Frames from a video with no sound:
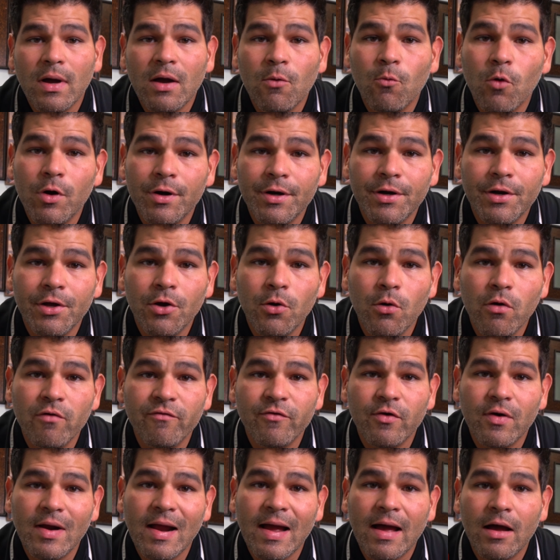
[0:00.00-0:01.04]
I wanted to go
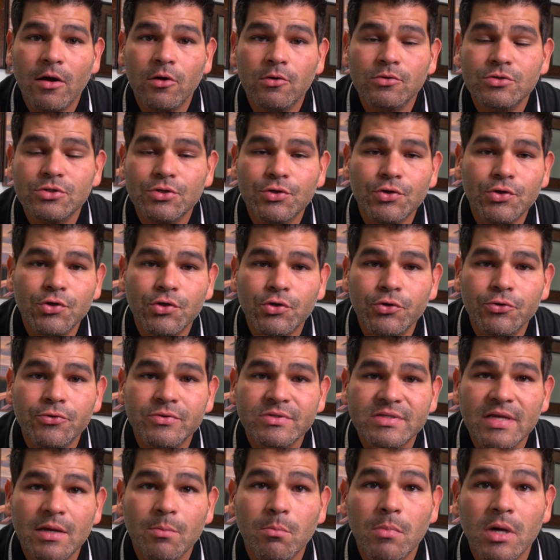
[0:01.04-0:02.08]
over how to
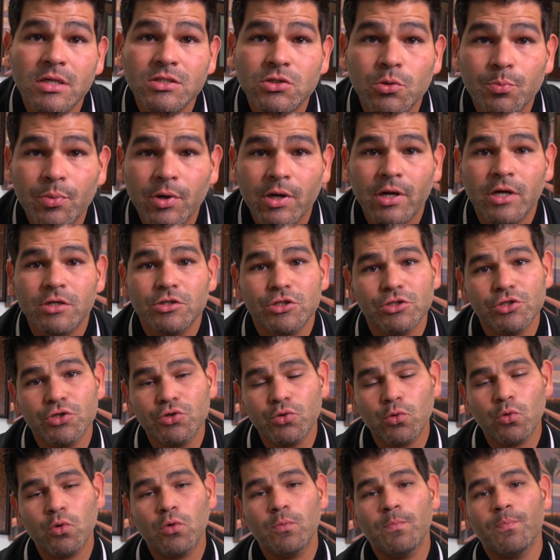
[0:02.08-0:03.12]
use a muscle percussion
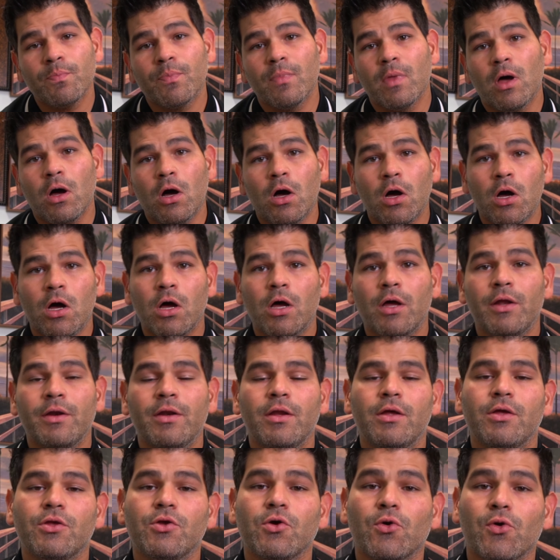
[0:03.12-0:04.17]
tool on
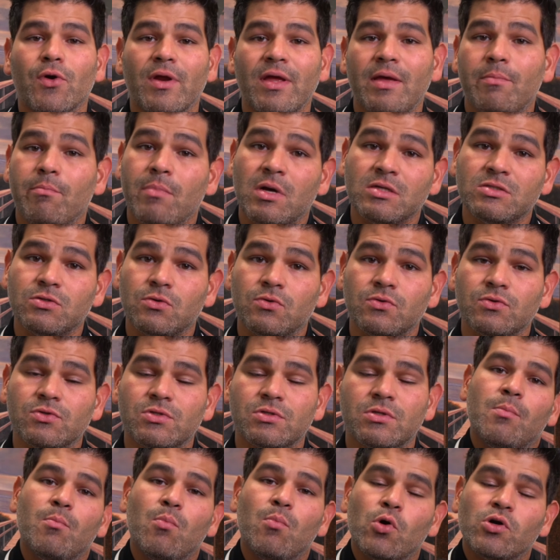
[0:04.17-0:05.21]
your hip
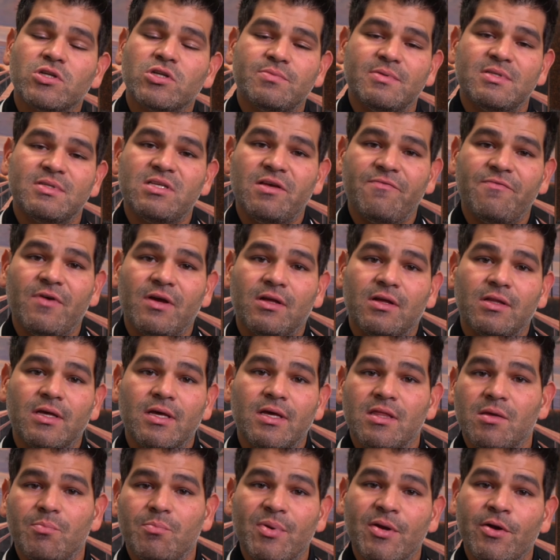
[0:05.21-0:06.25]
muscles, more
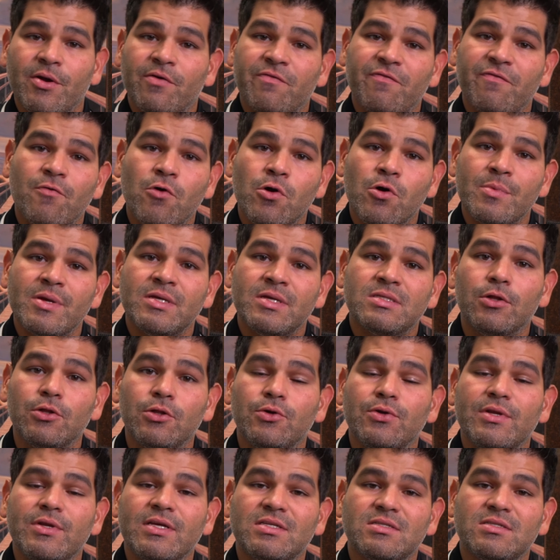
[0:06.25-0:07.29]
specifically the piriformis,
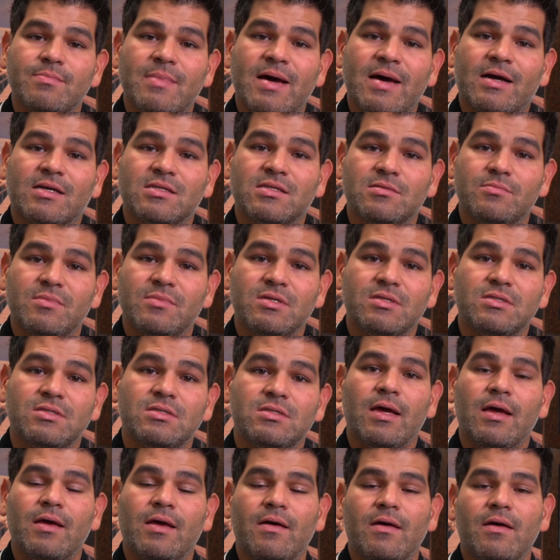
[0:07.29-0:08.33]
gluteus
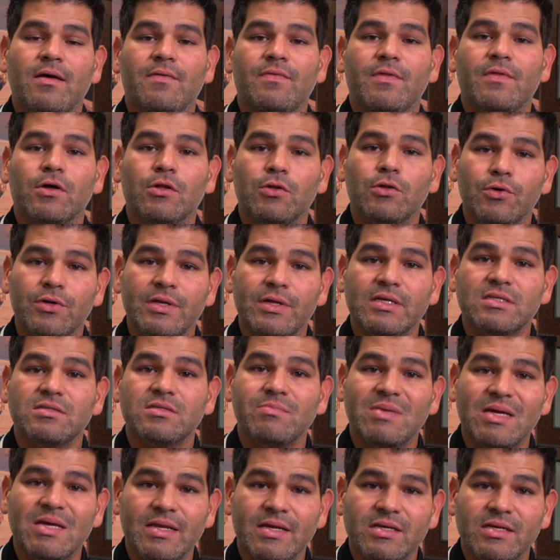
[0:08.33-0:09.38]
maximus, and the gluteus
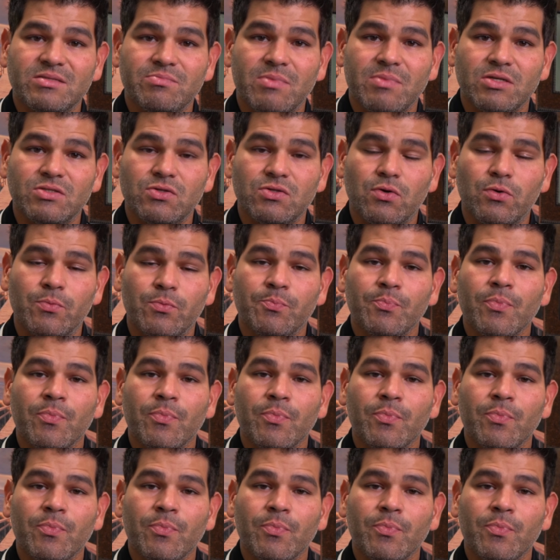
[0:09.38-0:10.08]
medius muscle.